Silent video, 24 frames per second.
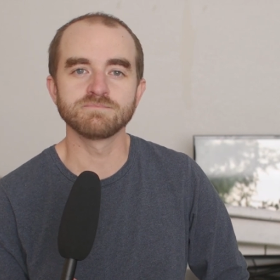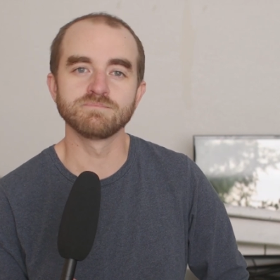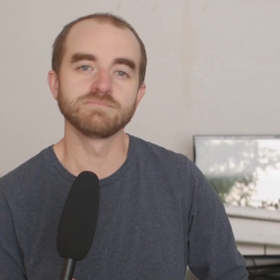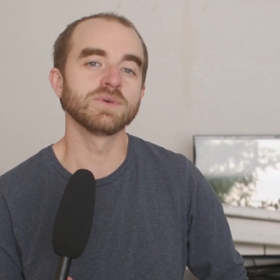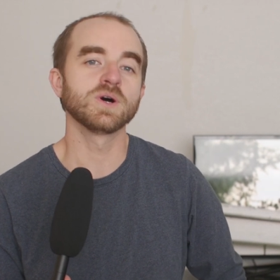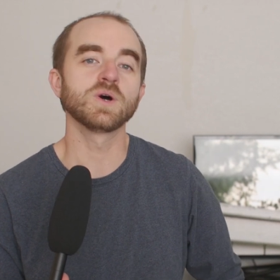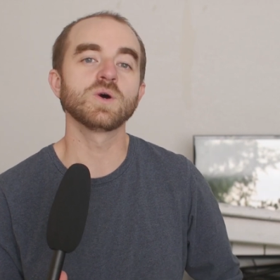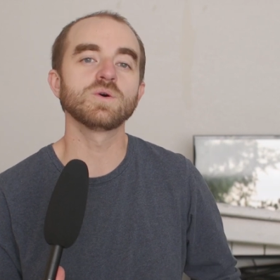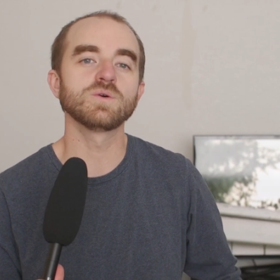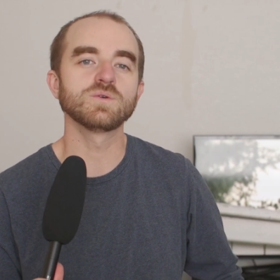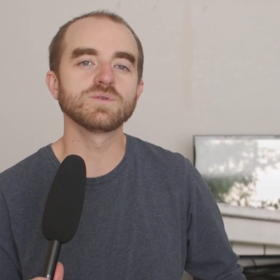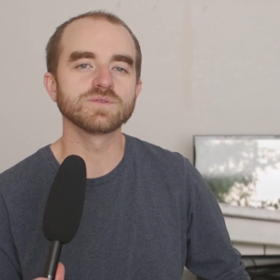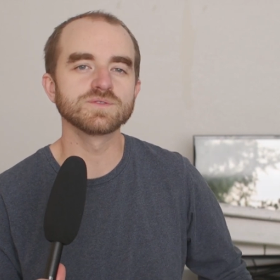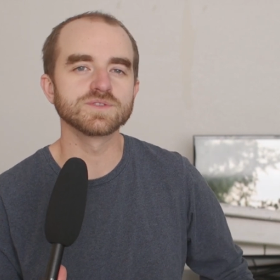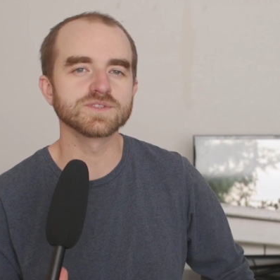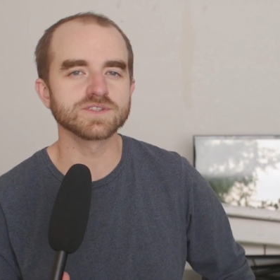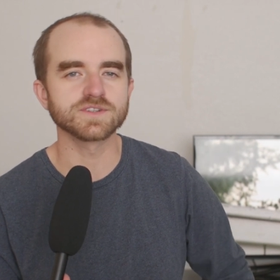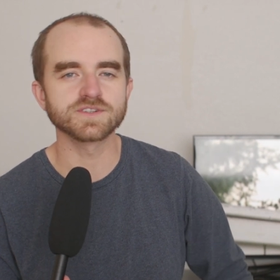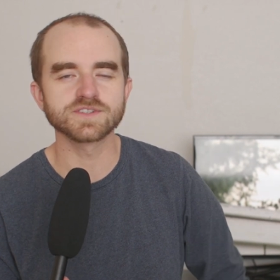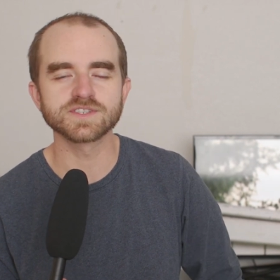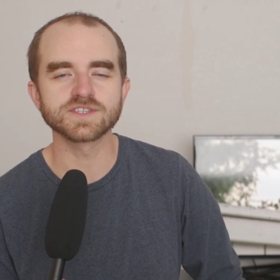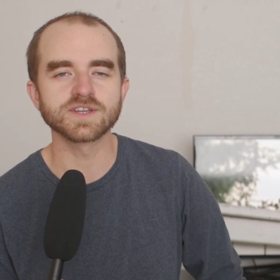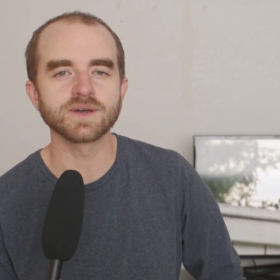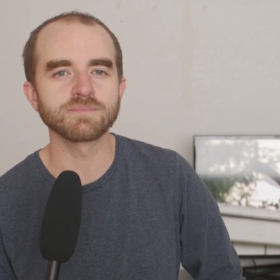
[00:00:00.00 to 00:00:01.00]
Bones
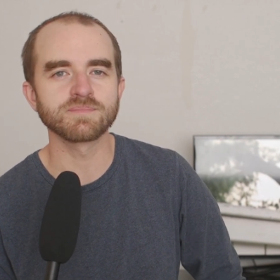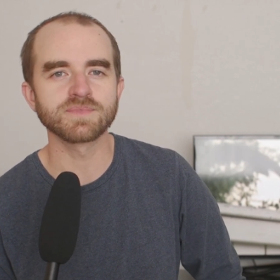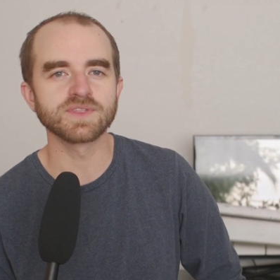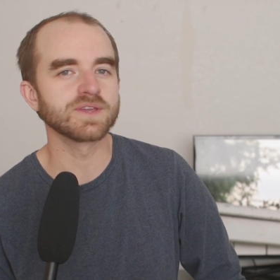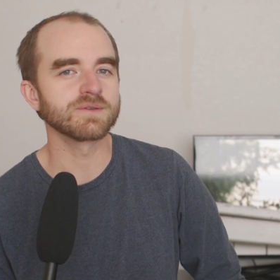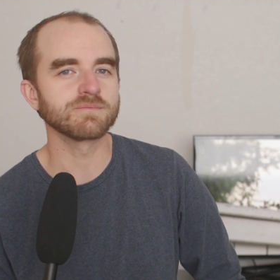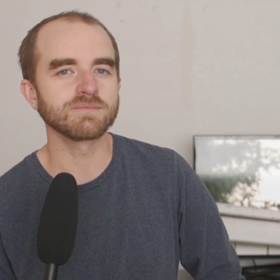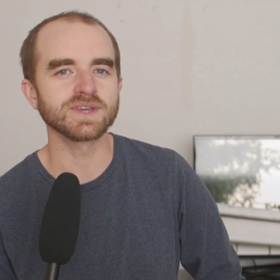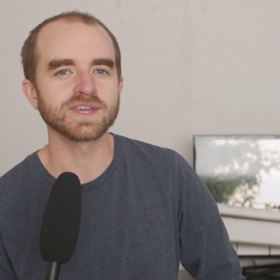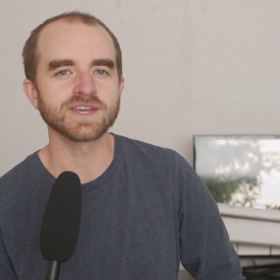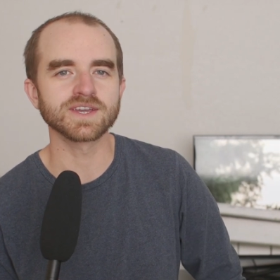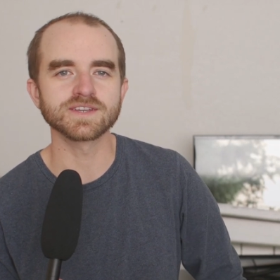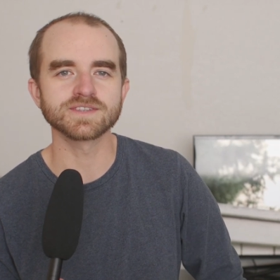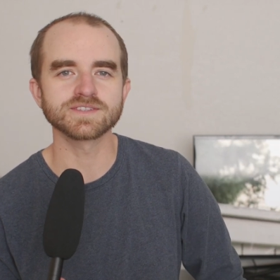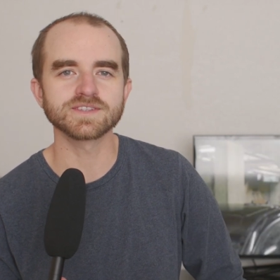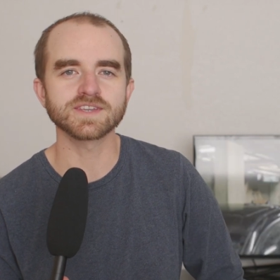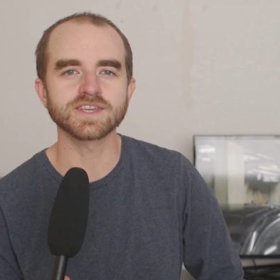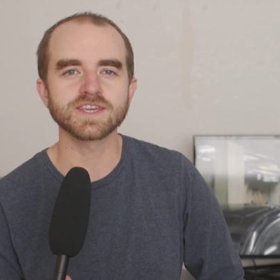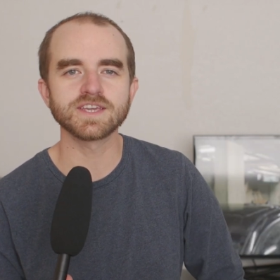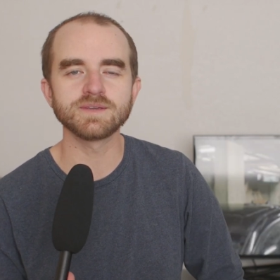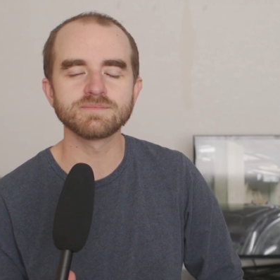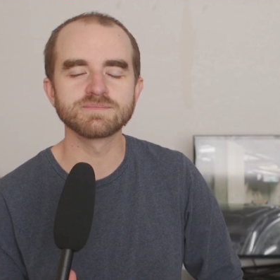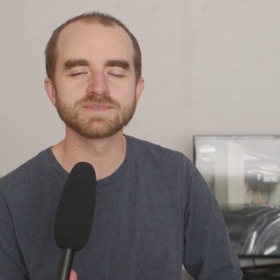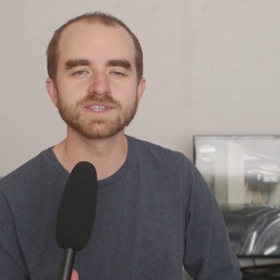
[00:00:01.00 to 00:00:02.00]
or something because it
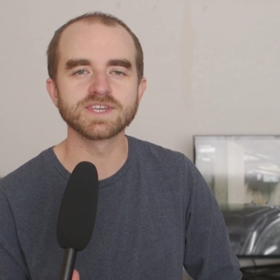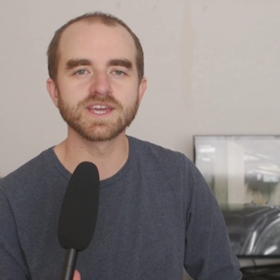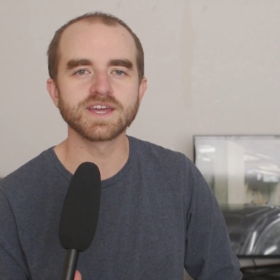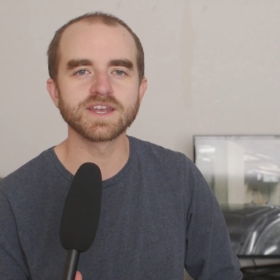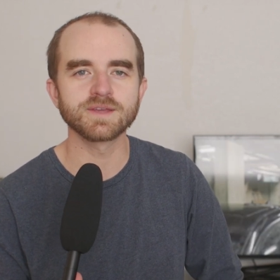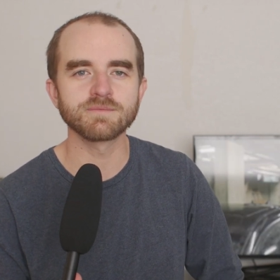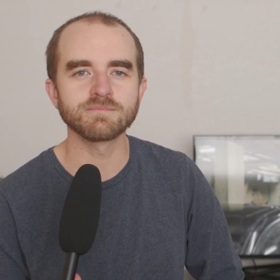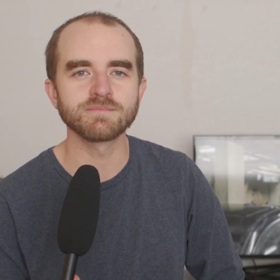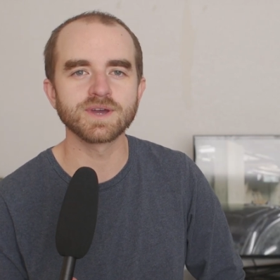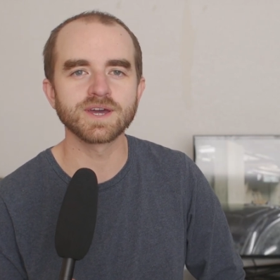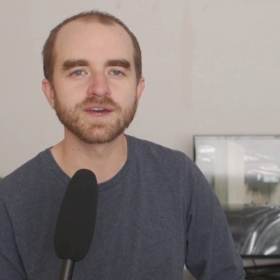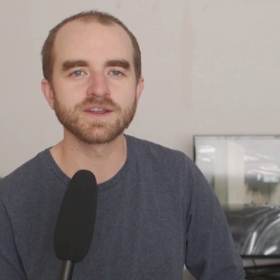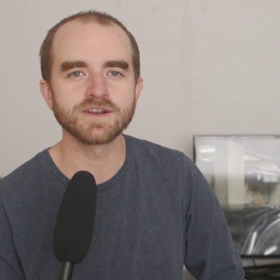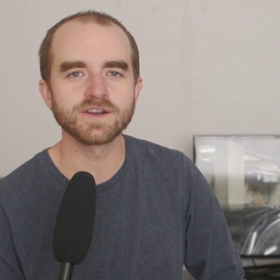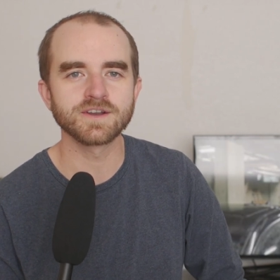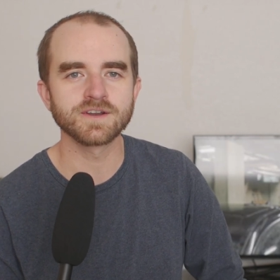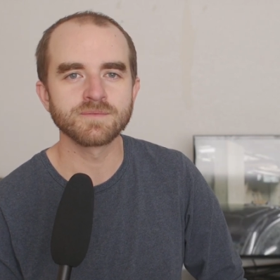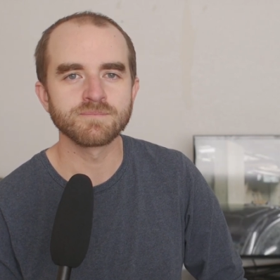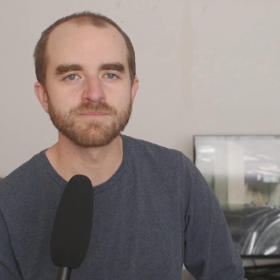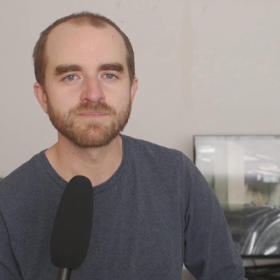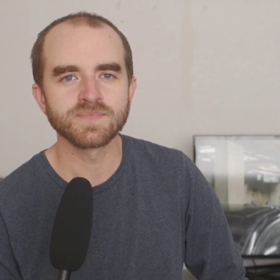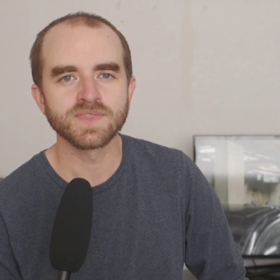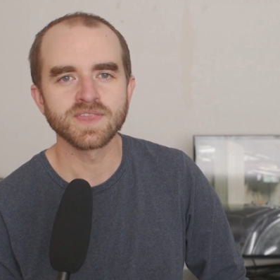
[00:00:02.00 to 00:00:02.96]
keeps getting better.